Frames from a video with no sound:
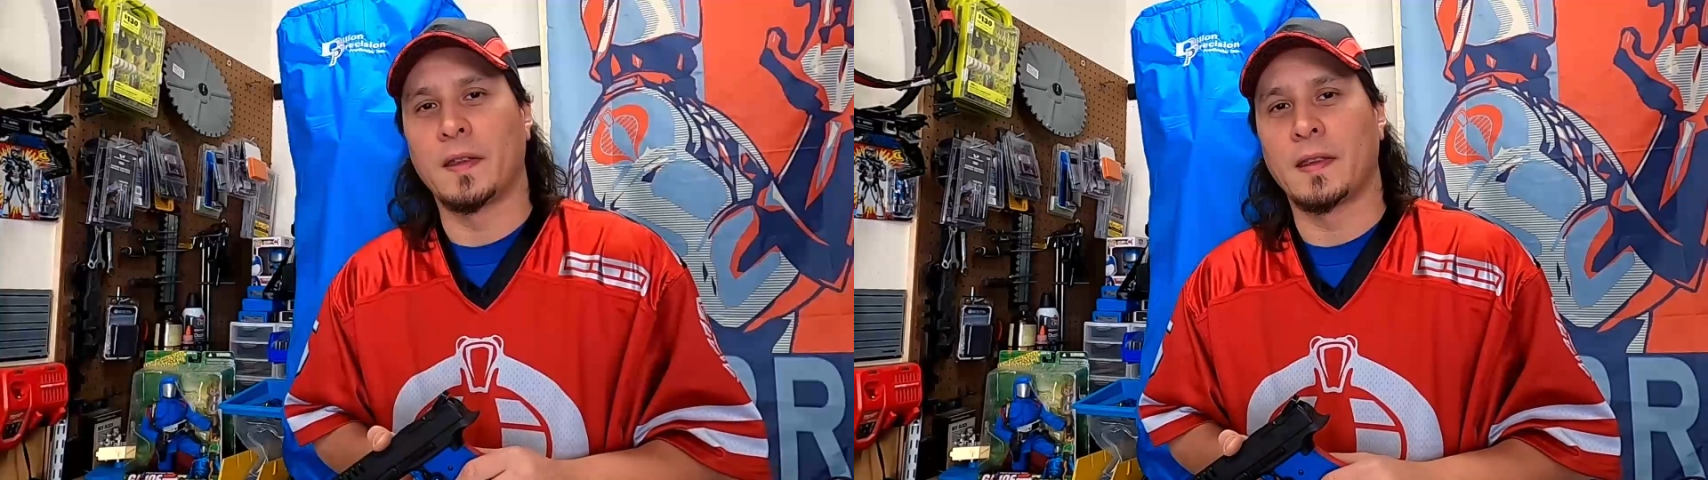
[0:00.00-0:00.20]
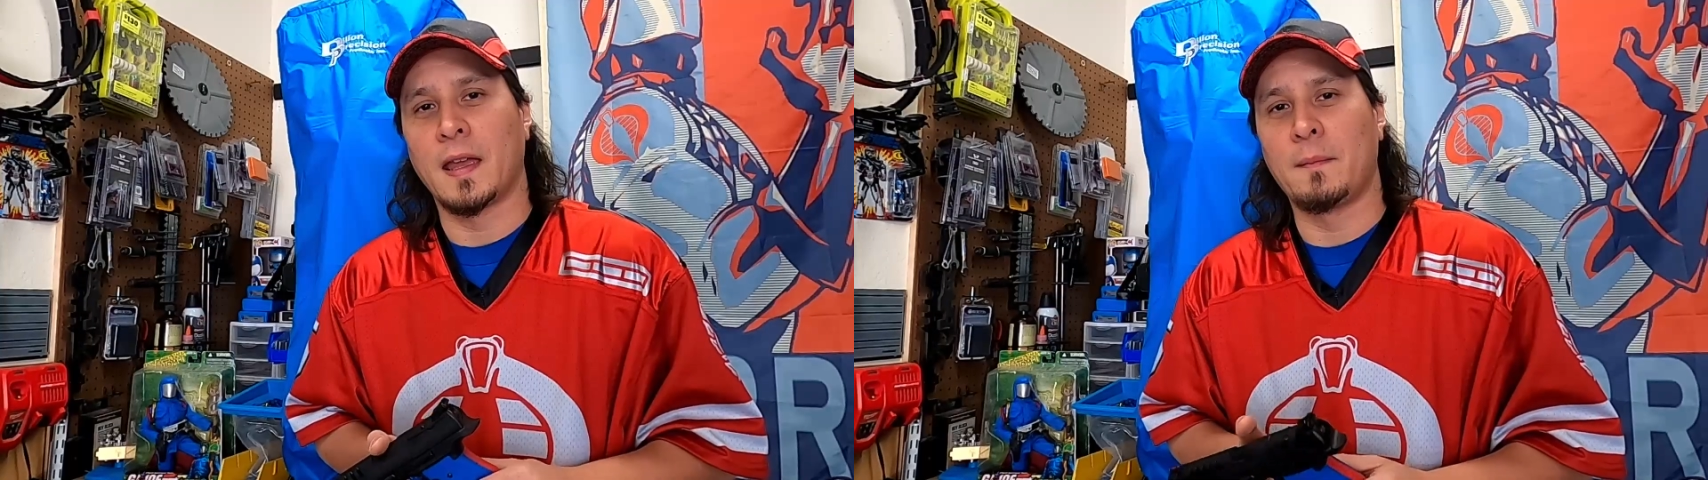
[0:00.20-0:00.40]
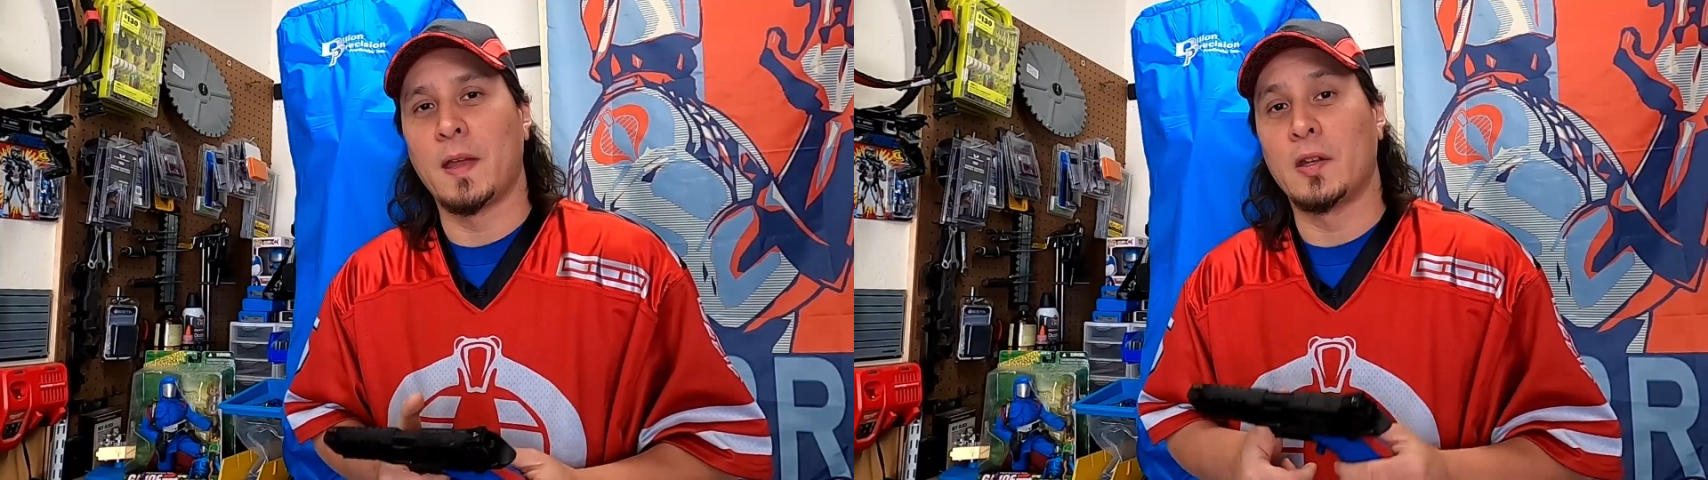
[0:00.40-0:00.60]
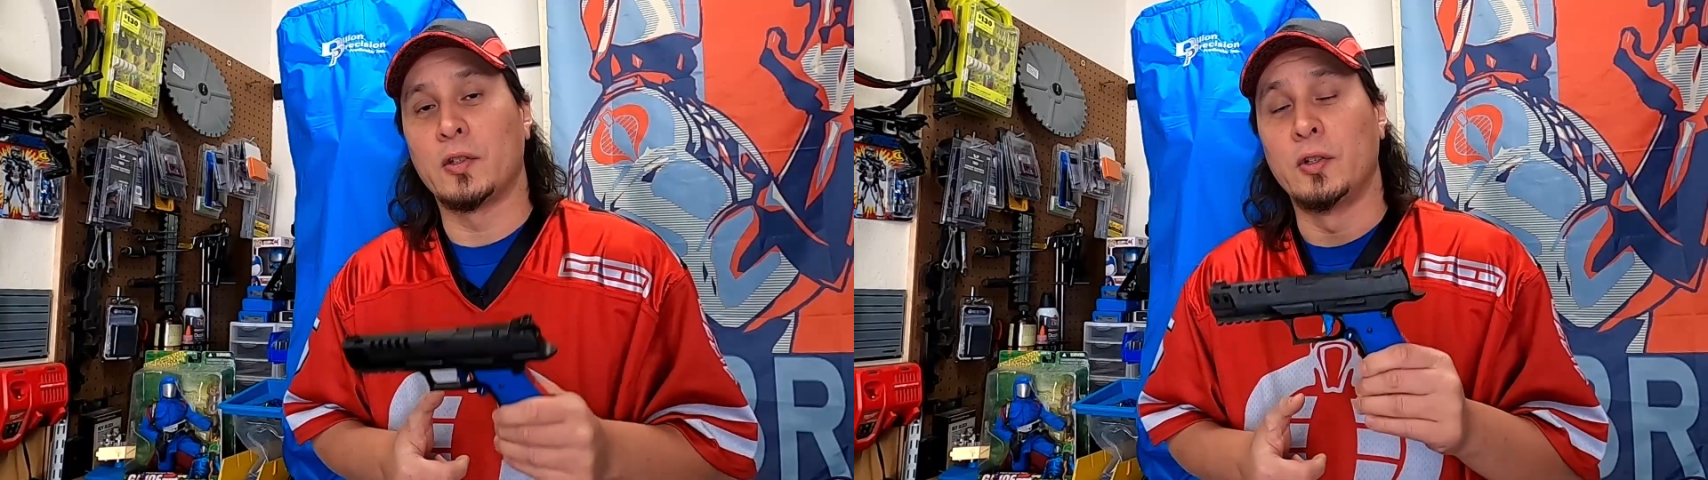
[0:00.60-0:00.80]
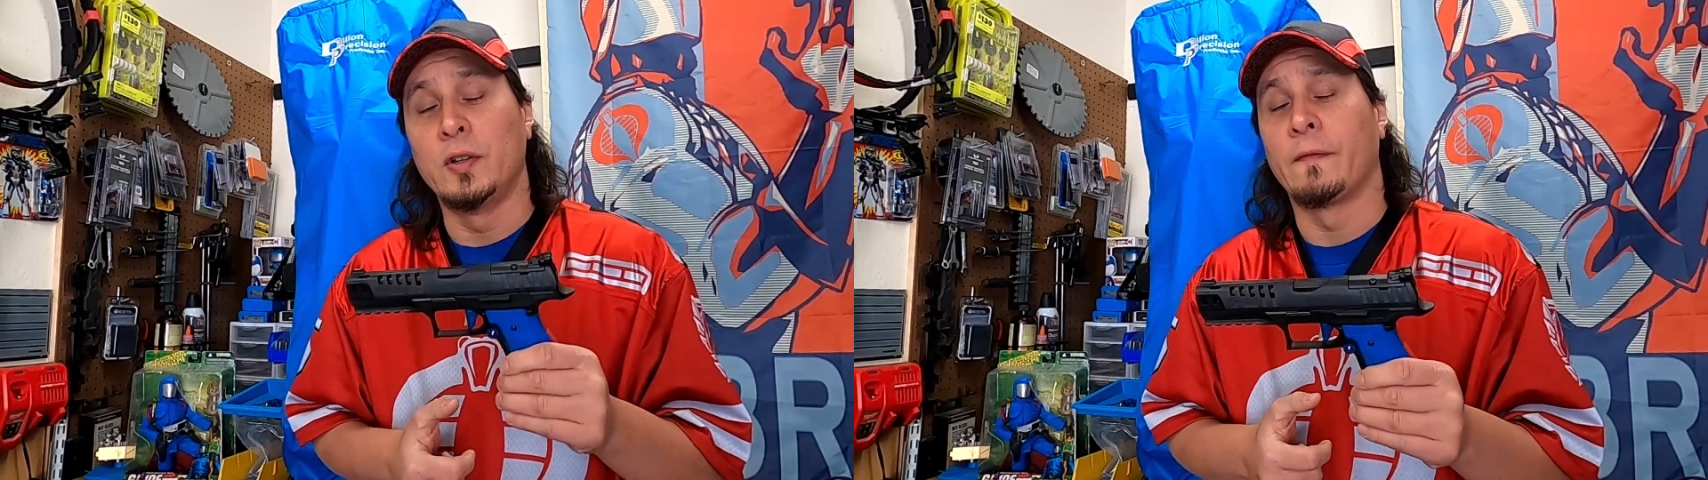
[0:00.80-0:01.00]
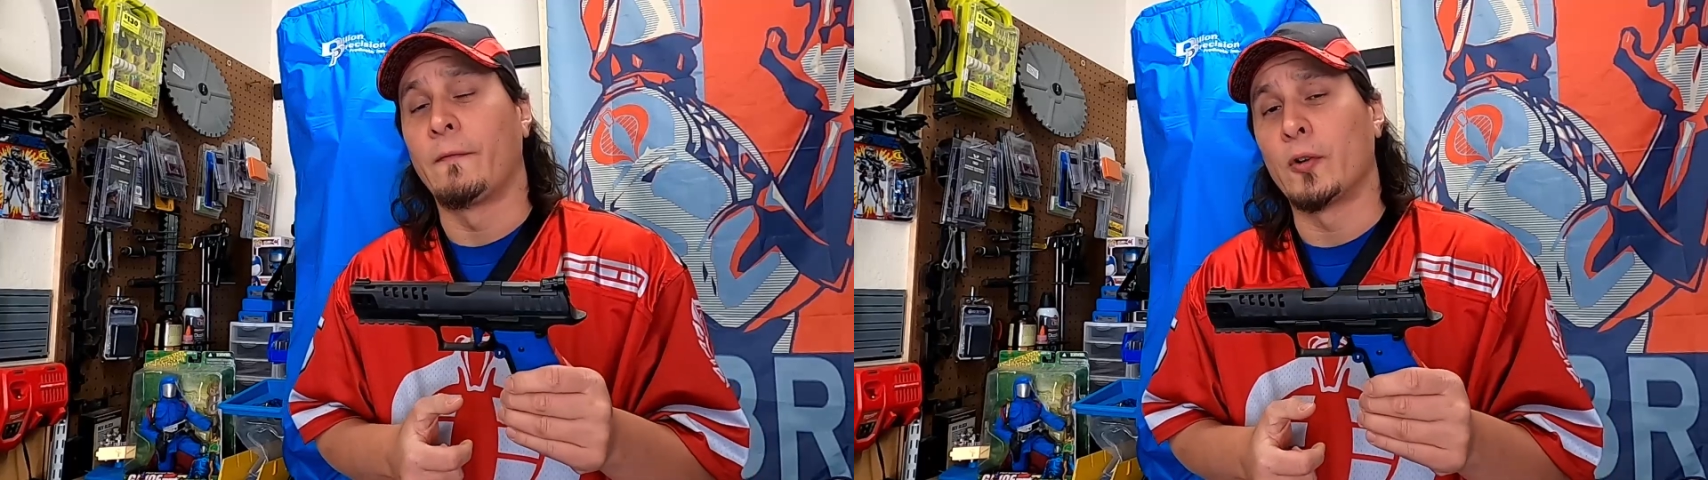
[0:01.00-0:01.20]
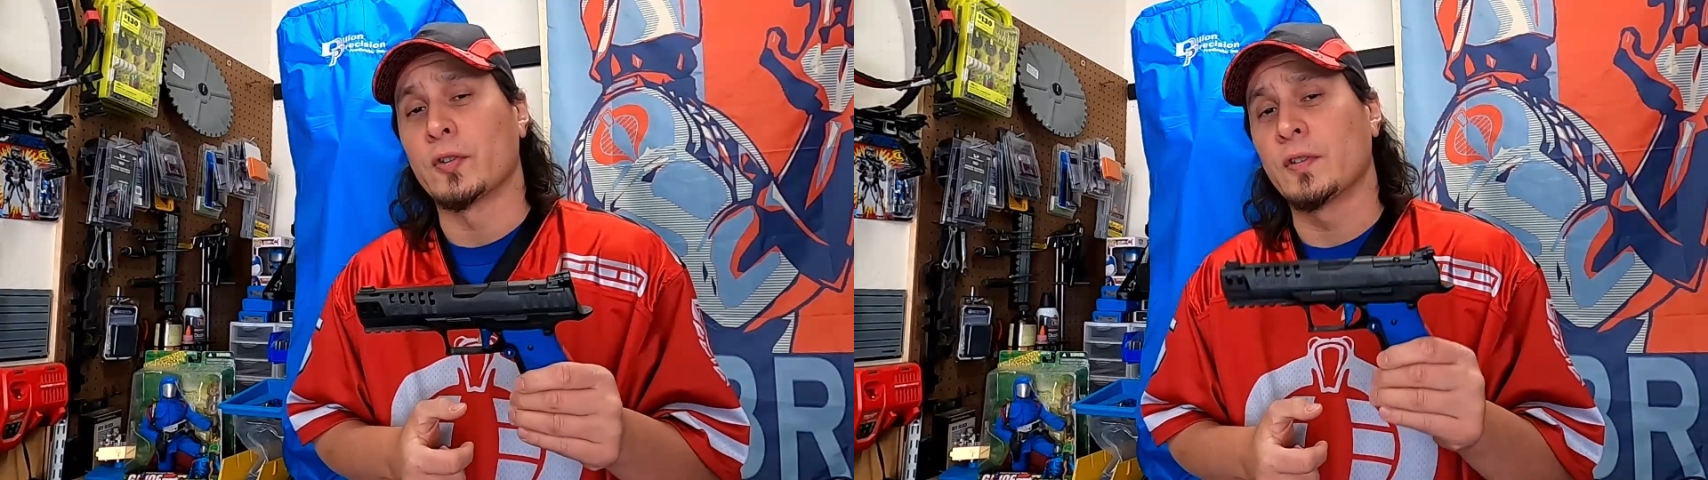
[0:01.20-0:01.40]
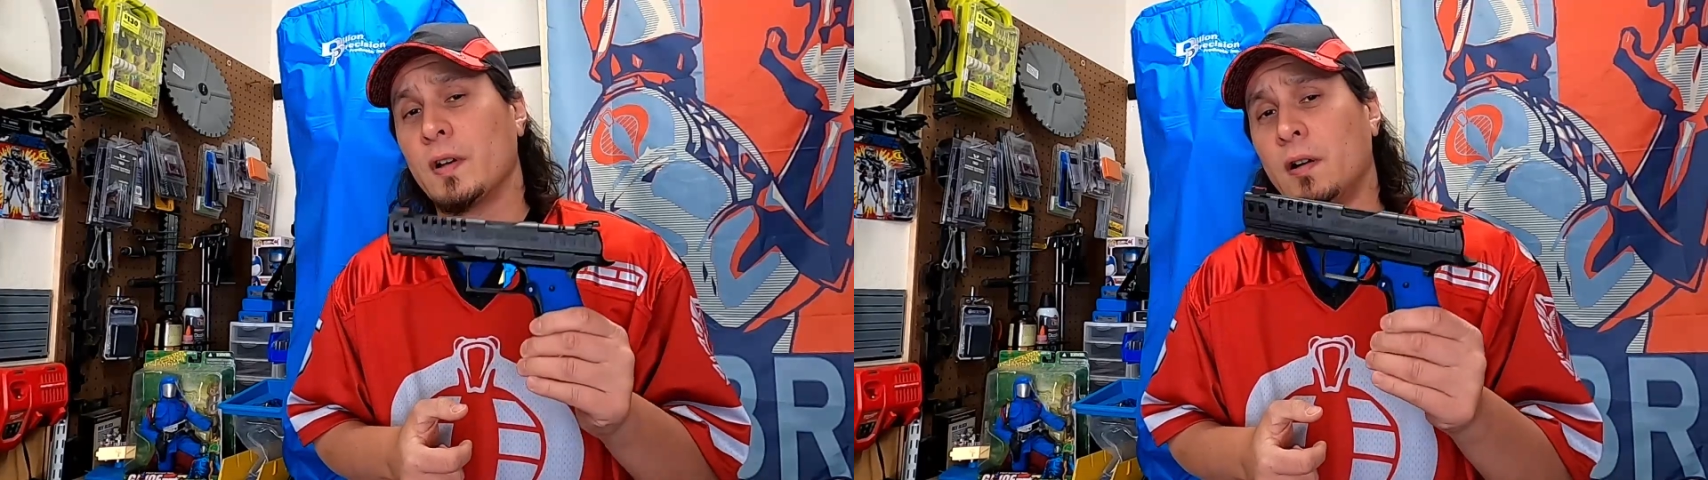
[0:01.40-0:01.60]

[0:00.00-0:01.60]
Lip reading: out that they made 2 different versions